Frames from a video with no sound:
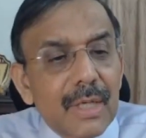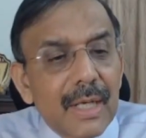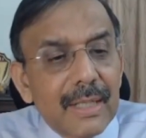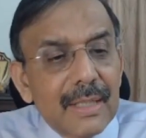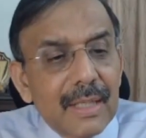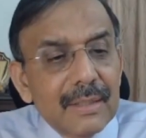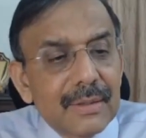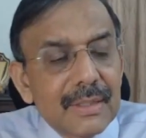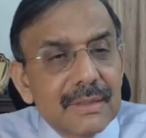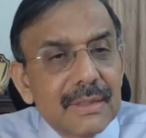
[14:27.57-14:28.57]
You can see how
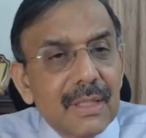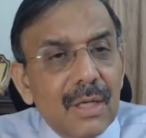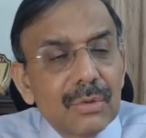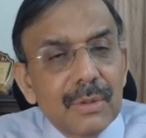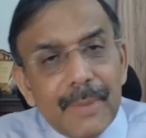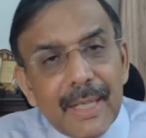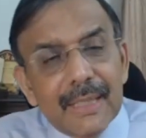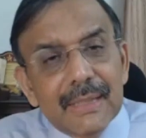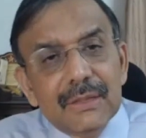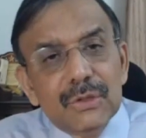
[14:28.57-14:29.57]
the package is so
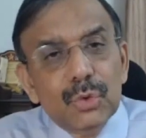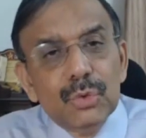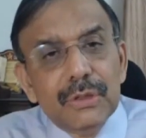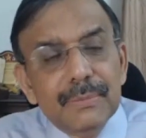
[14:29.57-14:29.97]
similar.